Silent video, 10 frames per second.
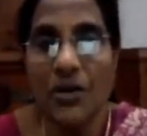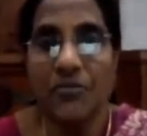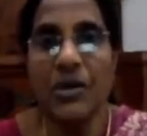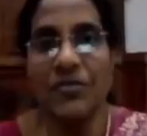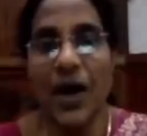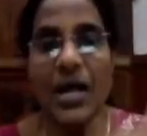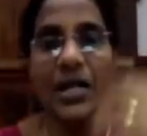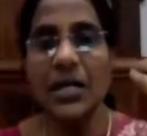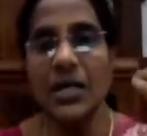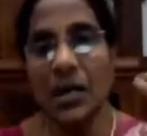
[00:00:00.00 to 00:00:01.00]
we
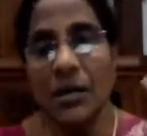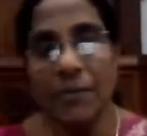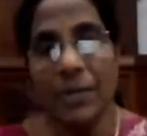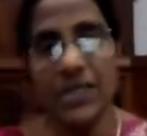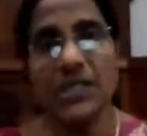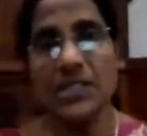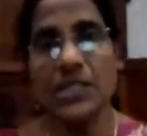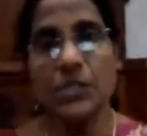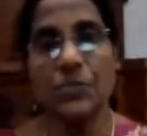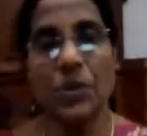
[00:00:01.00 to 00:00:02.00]
find
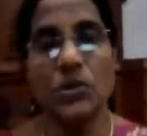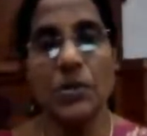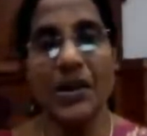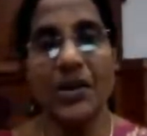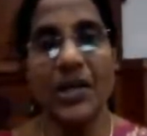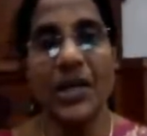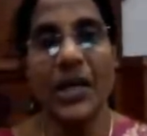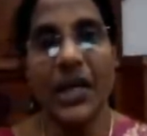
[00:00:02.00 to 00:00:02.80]
businesses prospering,